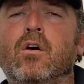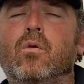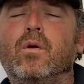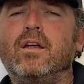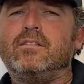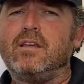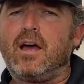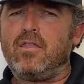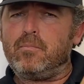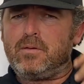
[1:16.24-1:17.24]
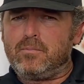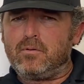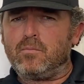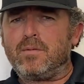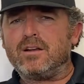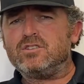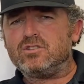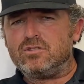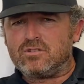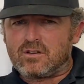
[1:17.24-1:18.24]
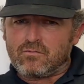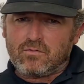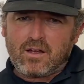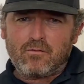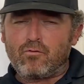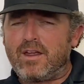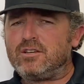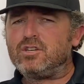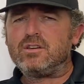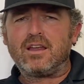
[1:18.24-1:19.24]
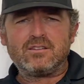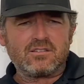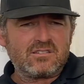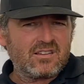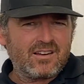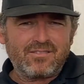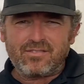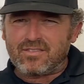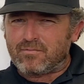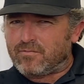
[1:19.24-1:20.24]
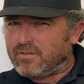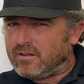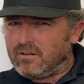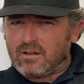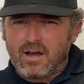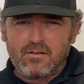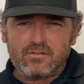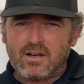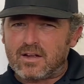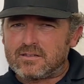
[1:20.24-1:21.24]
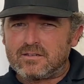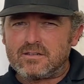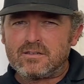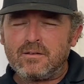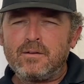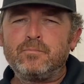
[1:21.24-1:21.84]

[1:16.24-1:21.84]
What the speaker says: Whereas other people might just use a wrench and just kind of feel how tight it is.